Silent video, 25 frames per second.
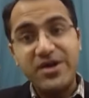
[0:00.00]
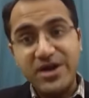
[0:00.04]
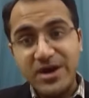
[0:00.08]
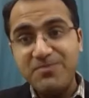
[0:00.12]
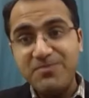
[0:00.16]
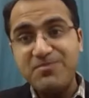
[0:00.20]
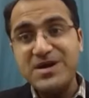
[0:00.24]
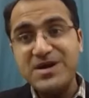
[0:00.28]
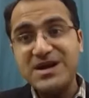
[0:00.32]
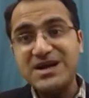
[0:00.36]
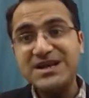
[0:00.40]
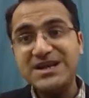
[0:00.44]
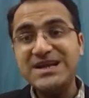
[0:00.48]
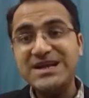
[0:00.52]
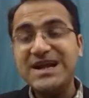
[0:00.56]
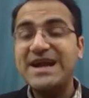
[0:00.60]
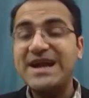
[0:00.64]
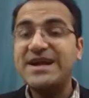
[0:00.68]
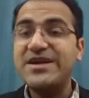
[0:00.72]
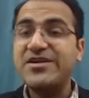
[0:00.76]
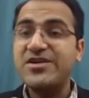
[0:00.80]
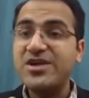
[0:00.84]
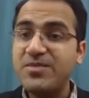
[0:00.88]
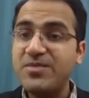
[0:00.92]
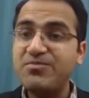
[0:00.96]
rapidly
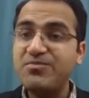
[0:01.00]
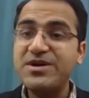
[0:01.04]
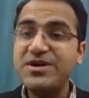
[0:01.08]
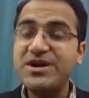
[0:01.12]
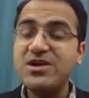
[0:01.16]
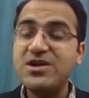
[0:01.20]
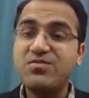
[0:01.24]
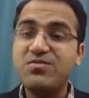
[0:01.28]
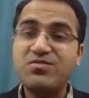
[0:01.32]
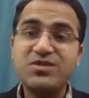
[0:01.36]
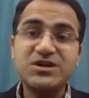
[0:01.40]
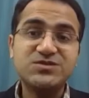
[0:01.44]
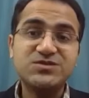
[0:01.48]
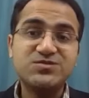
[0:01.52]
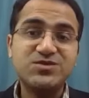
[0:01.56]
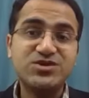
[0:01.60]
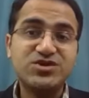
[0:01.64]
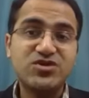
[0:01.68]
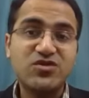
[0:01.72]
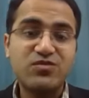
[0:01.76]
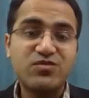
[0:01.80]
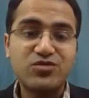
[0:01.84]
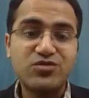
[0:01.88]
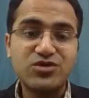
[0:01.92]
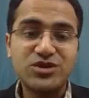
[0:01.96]
and rapid replacement
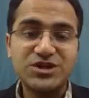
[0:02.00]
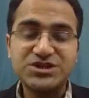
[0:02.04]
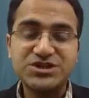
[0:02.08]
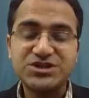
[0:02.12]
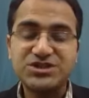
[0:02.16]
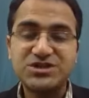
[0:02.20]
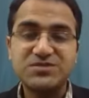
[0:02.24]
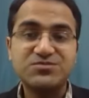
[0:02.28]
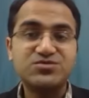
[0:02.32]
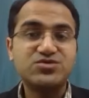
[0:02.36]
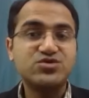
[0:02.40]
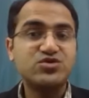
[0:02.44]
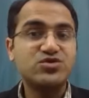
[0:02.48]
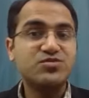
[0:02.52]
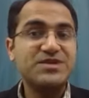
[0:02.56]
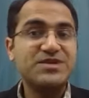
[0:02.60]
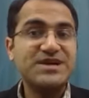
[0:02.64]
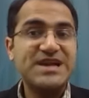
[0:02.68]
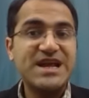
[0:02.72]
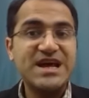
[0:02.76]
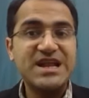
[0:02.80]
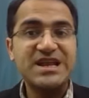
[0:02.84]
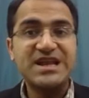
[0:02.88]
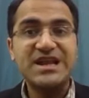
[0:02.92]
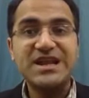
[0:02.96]
of potassium should be
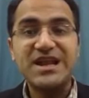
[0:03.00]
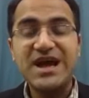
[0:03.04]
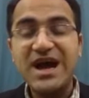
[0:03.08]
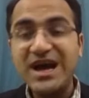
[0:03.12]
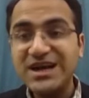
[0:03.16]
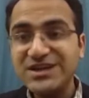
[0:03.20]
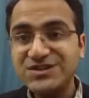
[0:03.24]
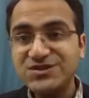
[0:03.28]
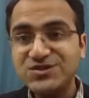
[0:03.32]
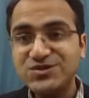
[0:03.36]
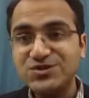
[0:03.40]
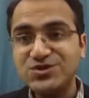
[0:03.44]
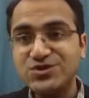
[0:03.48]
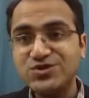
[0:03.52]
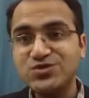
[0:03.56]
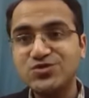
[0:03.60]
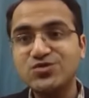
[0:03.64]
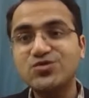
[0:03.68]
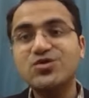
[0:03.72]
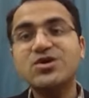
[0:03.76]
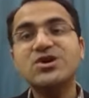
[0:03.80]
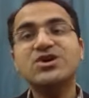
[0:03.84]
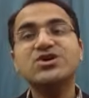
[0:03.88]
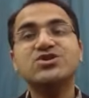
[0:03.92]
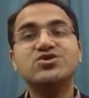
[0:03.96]
done in
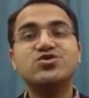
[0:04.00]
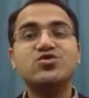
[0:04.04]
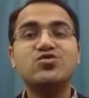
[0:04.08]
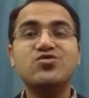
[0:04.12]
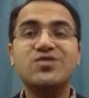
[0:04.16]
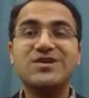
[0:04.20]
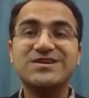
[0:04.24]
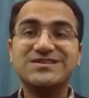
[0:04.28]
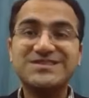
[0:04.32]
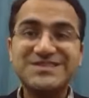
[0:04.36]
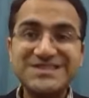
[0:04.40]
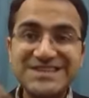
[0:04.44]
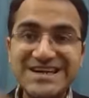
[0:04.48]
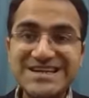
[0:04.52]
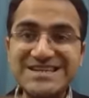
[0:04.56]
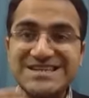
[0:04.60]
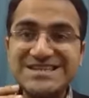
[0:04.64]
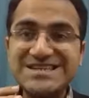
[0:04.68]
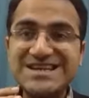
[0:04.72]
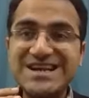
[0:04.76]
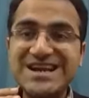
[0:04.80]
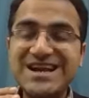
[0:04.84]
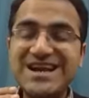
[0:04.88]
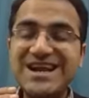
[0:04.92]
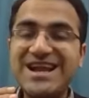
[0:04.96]
ICU through a
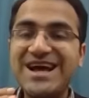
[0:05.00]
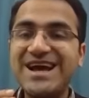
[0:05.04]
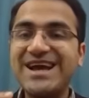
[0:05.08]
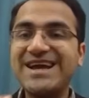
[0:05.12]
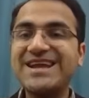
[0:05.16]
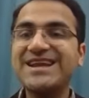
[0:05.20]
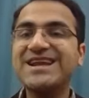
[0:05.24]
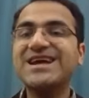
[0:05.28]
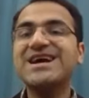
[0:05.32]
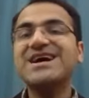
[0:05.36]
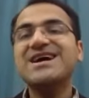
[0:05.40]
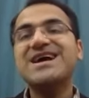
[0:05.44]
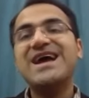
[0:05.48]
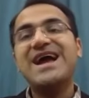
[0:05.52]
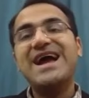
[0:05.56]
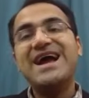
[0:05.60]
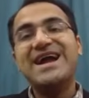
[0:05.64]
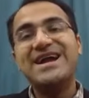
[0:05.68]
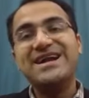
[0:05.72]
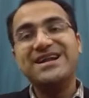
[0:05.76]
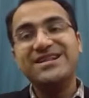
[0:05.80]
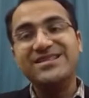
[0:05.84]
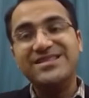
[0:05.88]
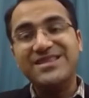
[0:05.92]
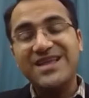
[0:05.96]
central line.
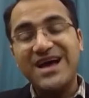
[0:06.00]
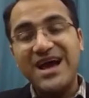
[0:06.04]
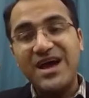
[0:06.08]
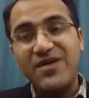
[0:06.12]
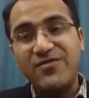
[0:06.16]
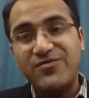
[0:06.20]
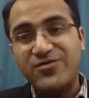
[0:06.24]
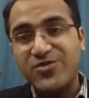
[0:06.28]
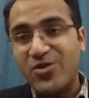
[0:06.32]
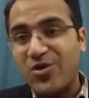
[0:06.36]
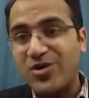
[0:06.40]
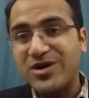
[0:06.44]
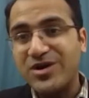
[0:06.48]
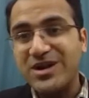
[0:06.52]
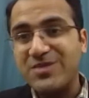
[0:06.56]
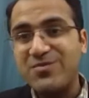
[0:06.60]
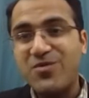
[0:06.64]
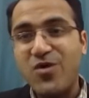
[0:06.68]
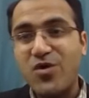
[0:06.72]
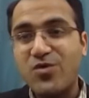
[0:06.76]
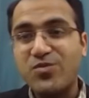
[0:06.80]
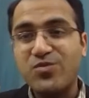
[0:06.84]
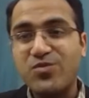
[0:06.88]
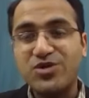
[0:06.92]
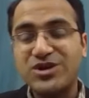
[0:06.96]
And I've talked
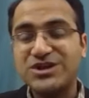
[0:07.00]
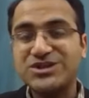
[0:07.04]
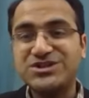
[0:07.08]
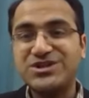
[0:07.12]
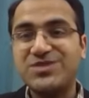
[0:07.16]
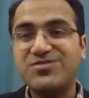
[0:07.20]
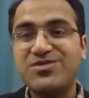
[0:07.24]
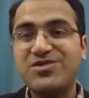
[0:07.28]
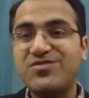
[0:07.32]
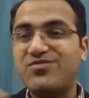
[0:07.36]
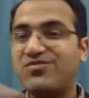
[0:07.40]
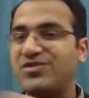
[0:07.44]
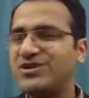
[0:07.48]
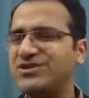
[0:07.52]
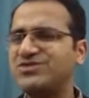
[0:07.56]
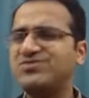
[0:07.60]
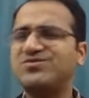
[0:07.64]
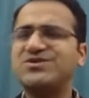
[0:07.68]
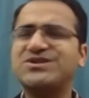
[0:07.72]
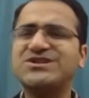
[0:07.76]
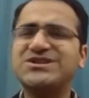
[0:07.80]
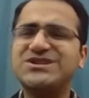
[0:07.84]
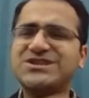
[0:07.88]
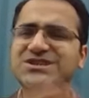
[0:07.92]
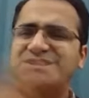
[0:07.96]
about potassium
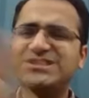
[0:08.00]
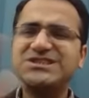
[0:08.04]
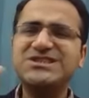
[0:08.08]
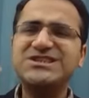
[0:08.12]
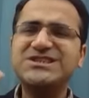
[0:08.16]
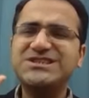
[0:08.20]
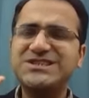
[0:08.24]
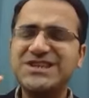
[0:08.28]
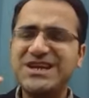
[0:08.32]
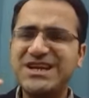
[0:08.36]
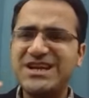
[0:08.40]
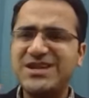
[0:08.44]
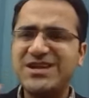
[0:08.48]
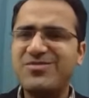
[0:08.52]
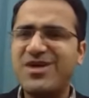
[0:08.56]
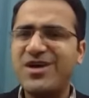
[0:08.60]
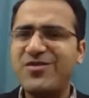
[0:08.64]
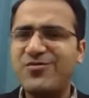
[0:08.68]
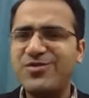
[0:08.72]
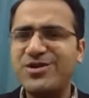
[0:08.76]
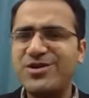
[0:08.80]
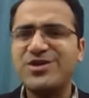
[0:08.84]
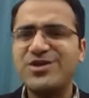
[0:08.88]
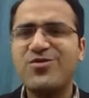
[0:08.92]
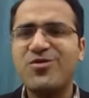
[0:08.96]
replacement in detail in my
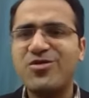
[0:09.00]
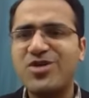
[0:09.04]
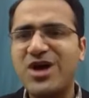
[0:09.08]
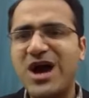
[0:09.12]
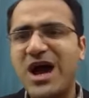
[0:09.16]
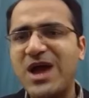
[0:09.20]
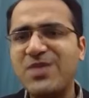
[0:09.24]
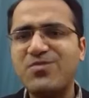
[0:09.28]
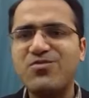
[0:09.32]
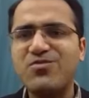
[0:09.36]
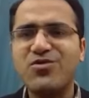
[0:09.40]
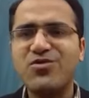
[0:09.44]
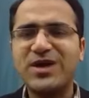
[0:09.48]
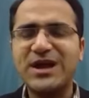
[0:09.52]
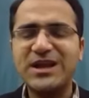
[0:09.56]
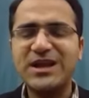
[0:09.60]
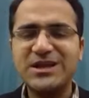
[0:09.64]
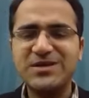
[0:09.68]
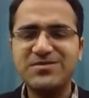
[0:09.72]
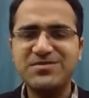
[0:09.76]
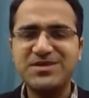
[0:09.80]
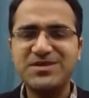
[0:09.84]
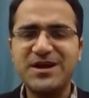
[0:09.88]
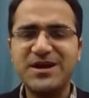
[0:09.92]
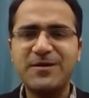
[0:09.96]
video on
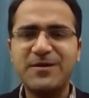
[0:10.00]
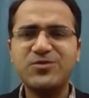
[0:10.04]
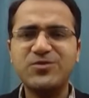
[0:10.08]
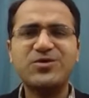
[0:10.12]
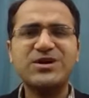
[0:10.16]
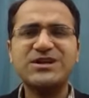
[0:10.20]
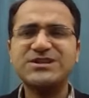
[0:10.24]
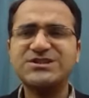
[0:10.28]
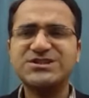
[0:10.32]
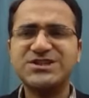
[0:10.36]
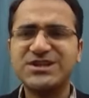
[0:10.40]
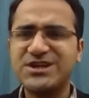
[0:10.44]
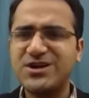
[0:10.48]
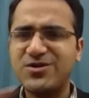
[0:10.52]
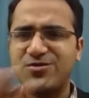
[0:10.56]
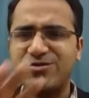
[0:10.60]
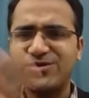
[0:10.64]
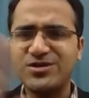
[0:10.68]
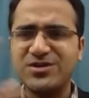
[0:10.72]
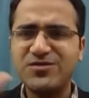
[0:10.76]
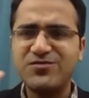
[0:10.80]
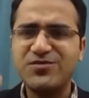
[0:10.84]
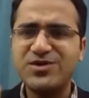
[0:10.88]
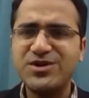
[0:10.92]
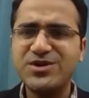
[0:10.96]
hypokalemia. You can check
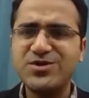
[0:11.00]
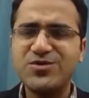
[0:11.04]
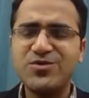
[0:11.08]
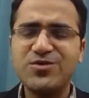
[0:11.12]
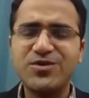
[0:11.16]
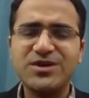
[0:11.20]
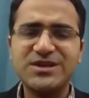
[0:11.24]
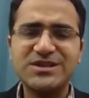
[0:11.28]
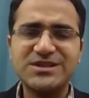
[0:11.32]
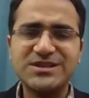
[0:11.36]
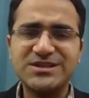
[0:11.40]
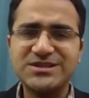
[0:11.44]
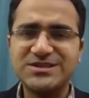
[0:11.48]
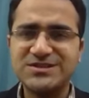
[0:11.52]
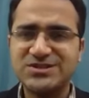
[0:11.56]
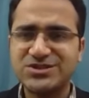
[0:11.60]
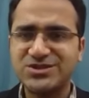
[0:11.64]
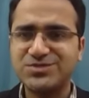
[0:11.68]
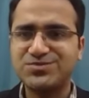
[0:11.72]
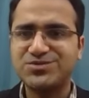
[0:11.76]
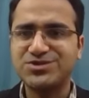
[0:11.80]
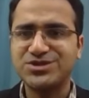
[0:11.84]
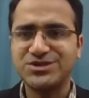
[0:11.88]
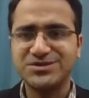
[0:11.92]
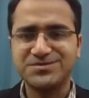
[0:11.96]
out the video in the
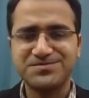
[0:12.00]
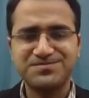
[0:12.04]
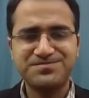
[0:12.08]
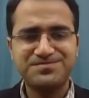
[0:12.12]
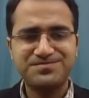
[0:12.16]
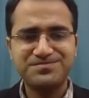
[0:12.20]
description.